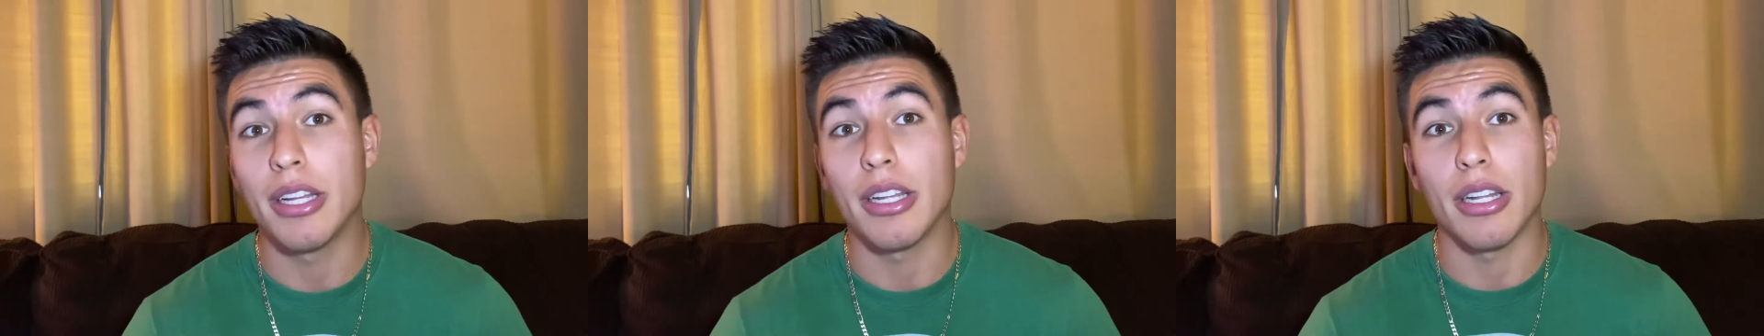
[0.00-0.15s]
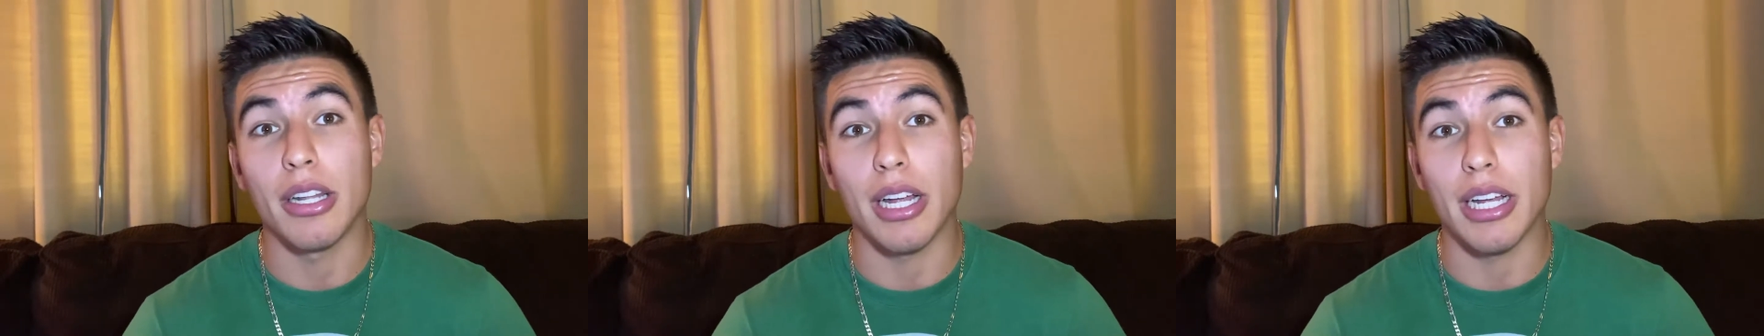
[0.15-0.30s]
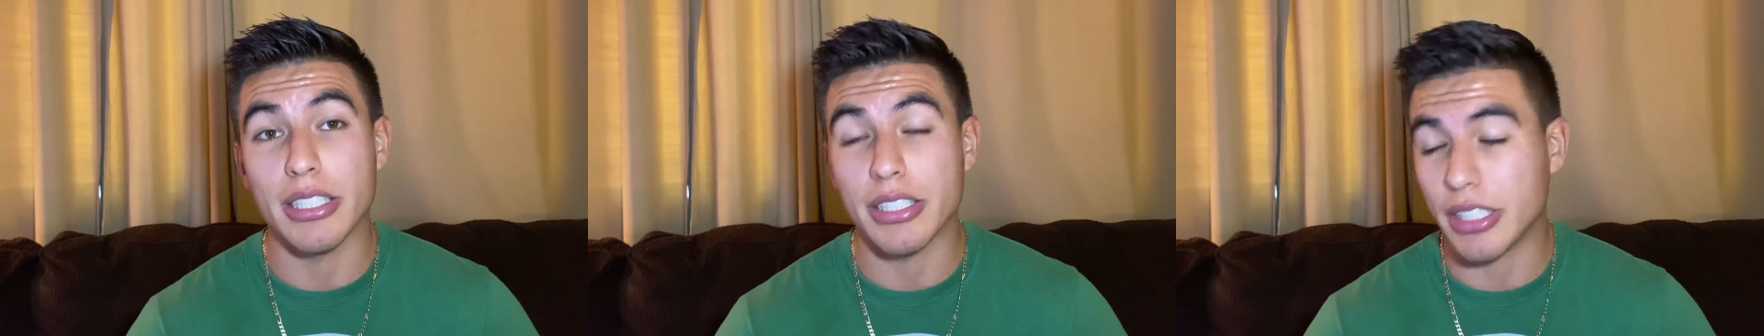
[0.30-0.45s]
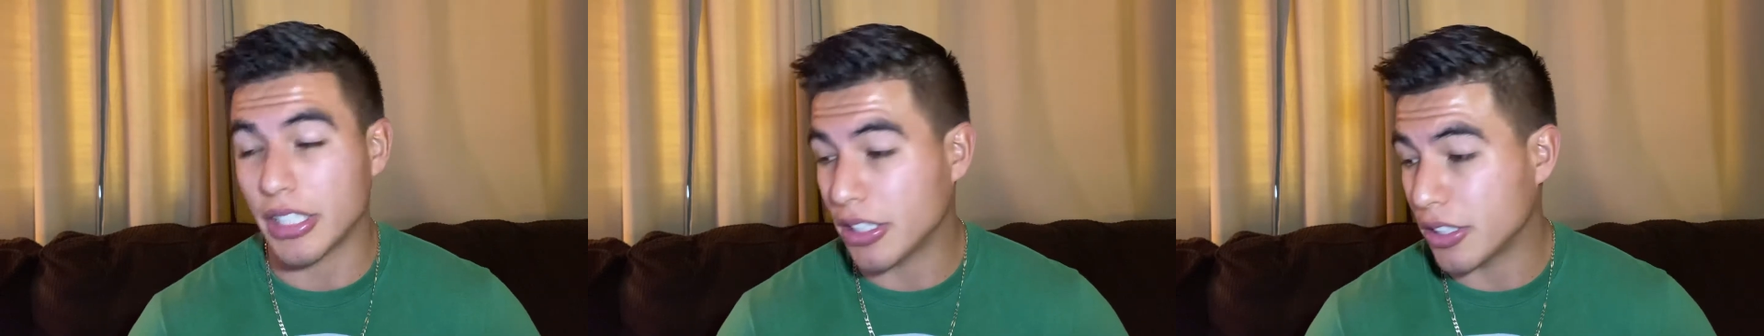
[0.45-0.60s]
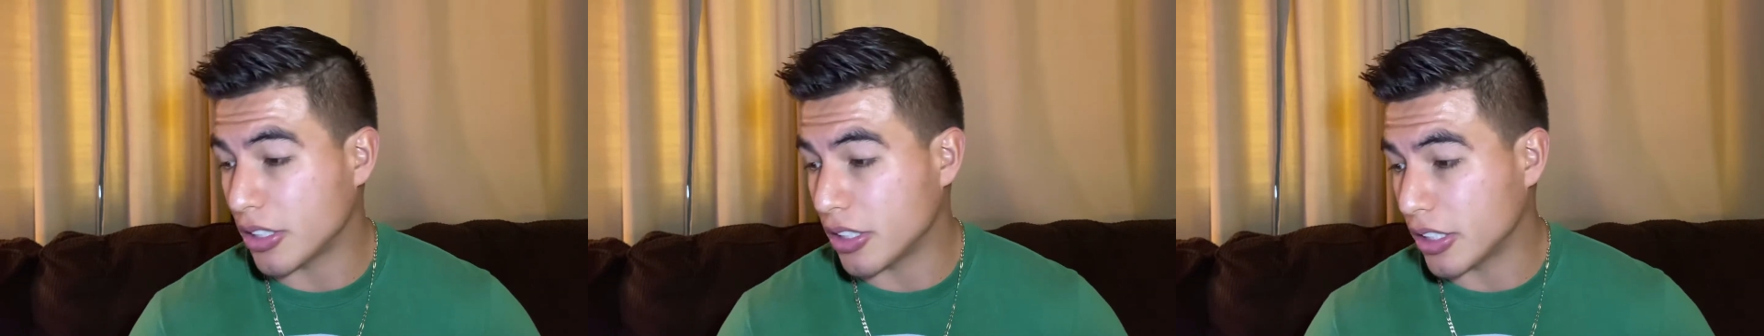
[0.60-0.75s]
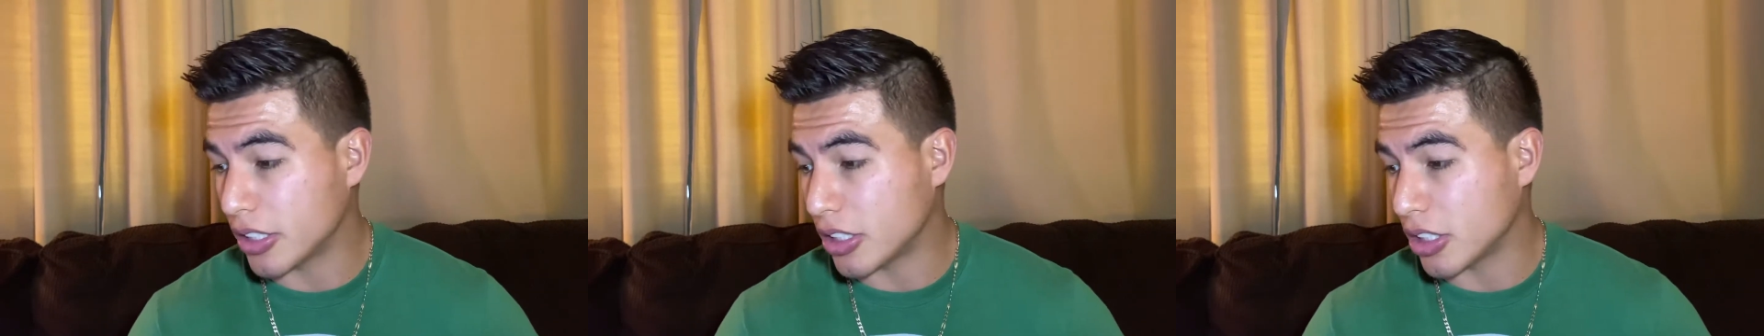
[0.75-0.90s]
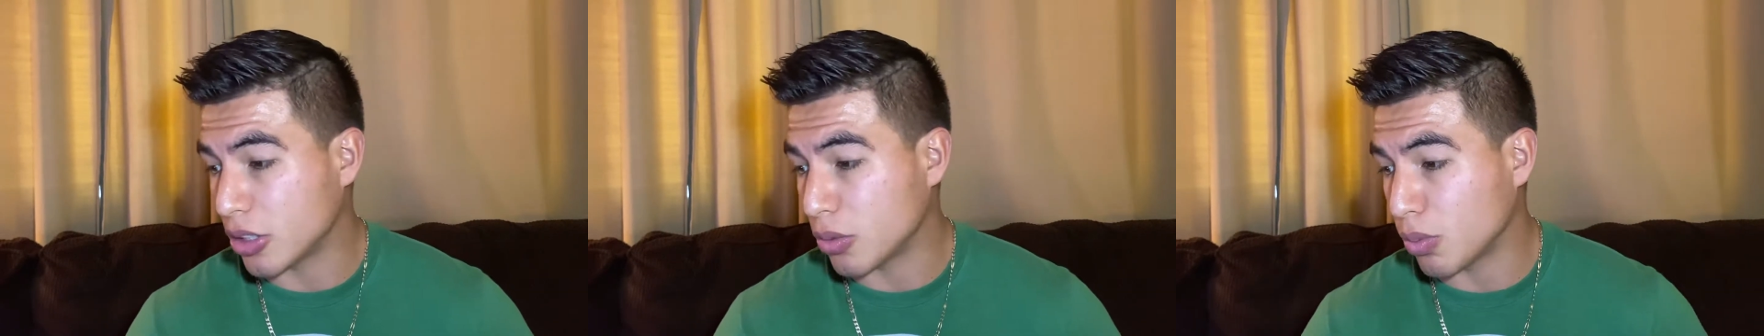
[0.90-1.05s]
Los
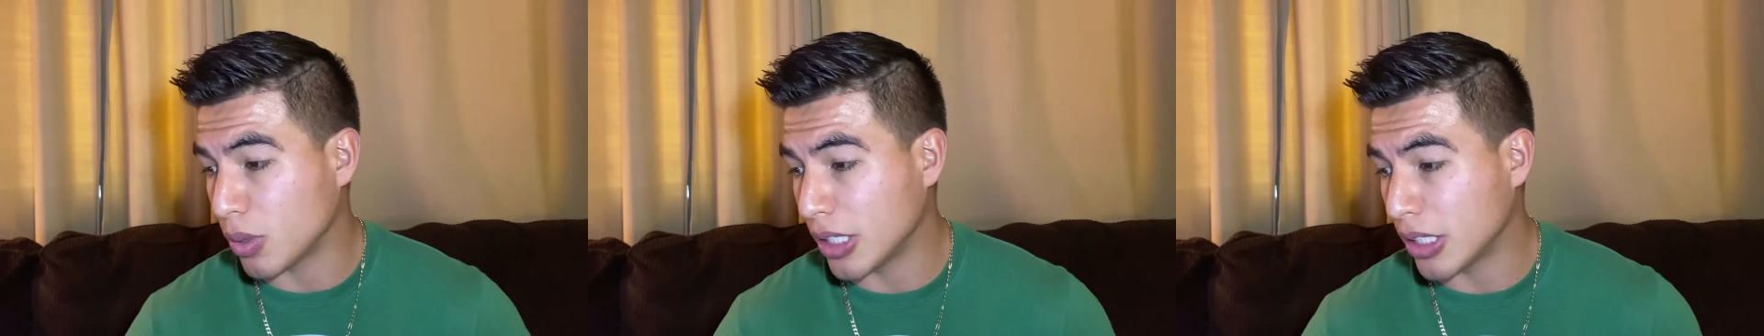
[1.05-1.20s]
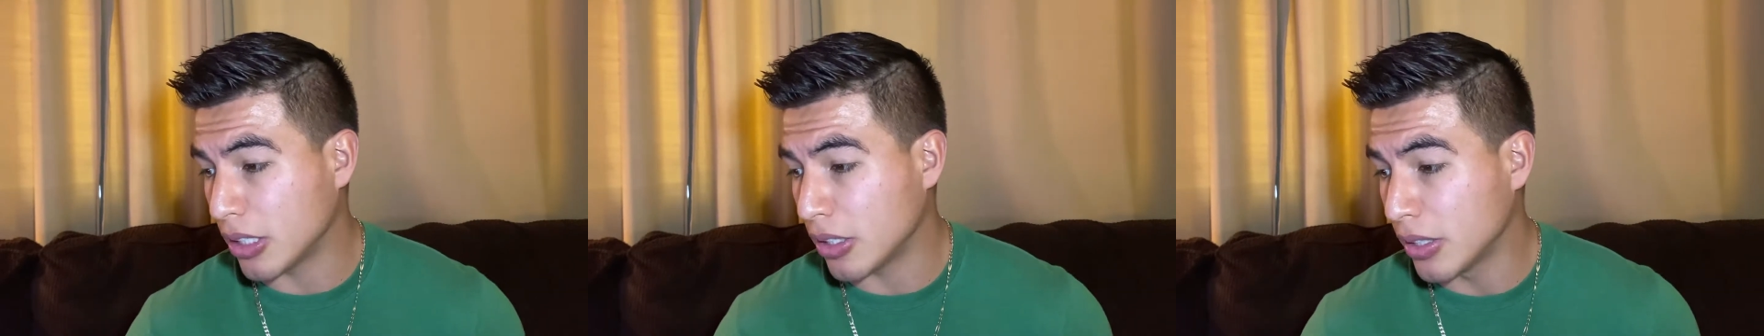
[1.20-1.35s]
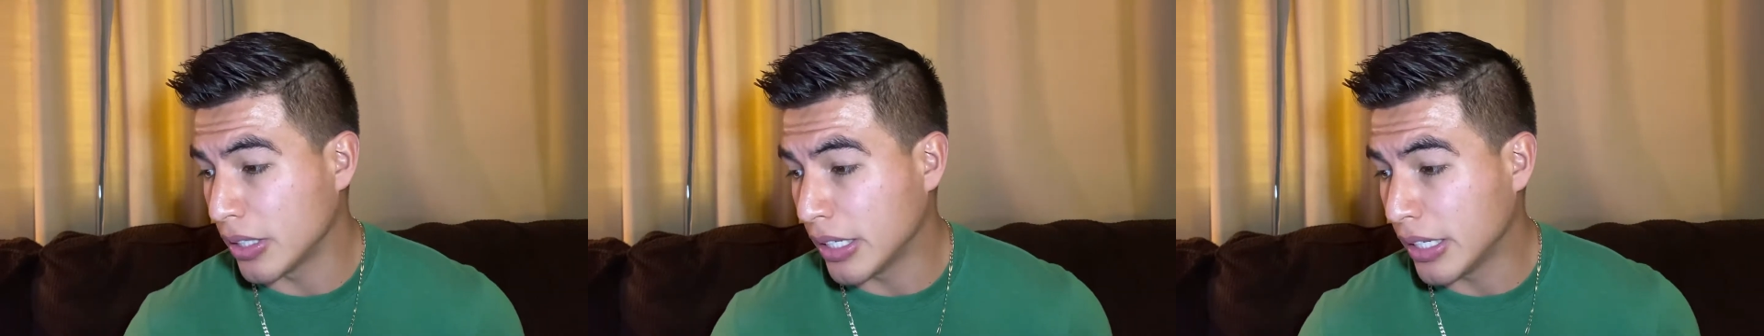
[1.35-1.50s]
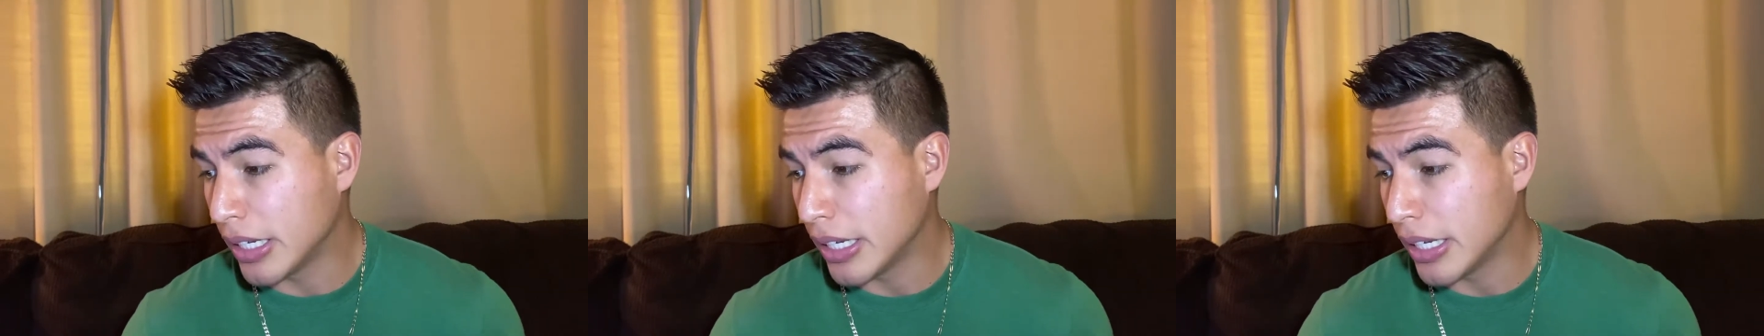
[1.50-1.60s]
Angeles as well,